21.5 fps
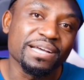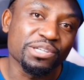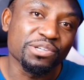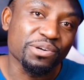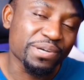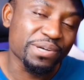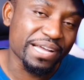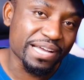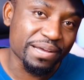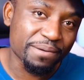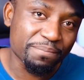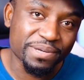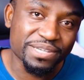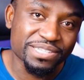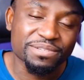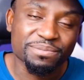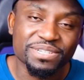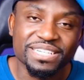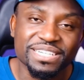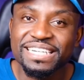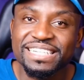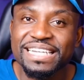So the
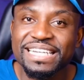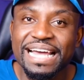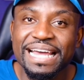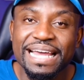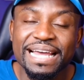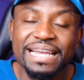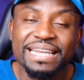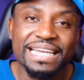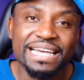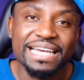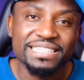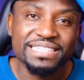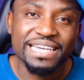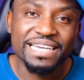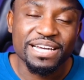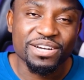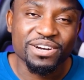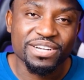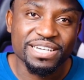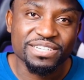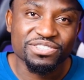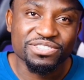possibilities are endless, and I would
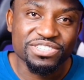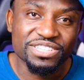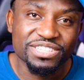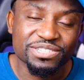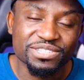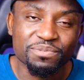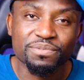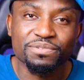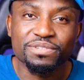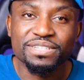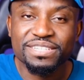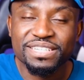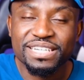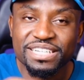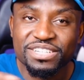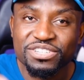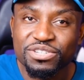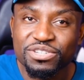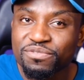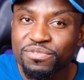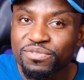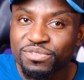like to see some of the things
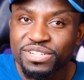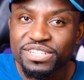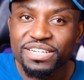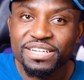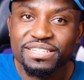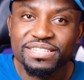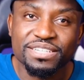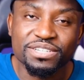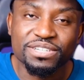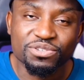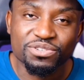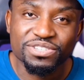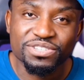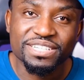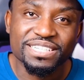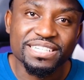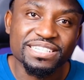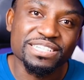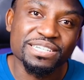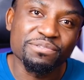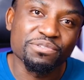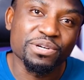you've created using
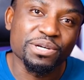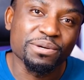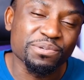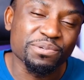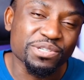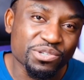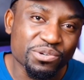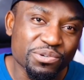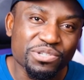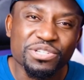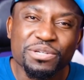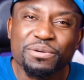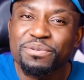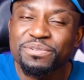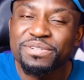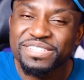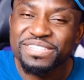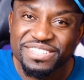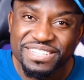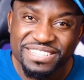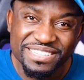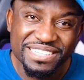this if you ever use some of these
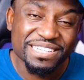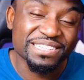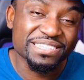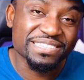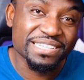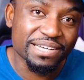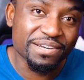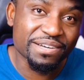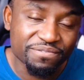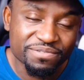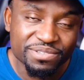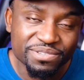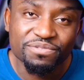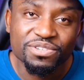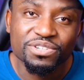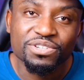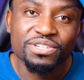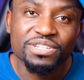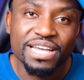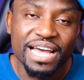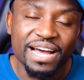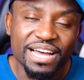techniques. Feel free to
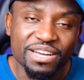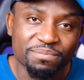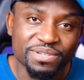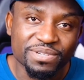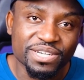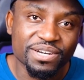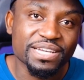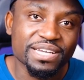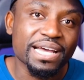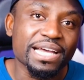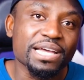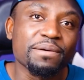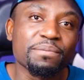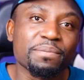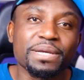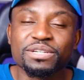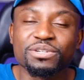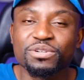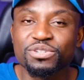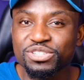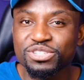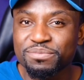tag me on any of my
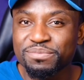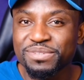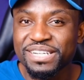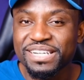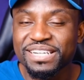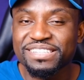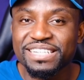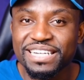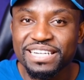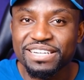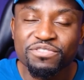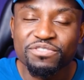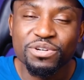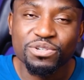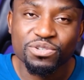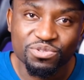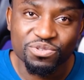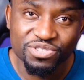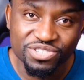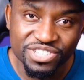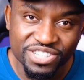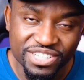social medias if you do
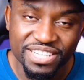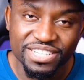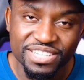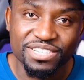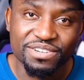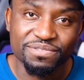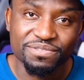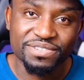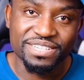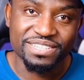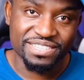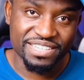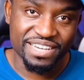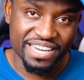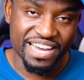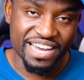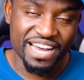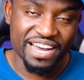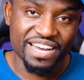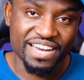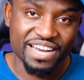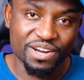share any of this.
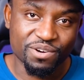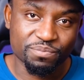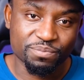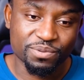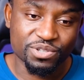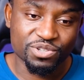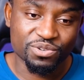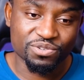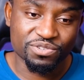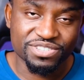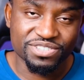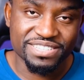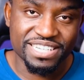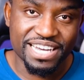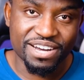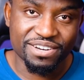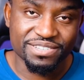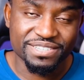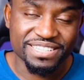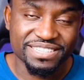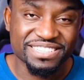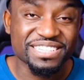I'll put those down
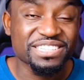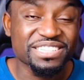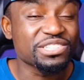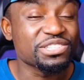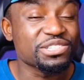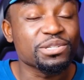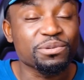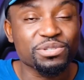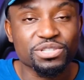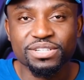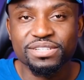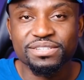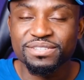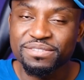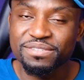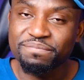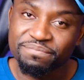in the description.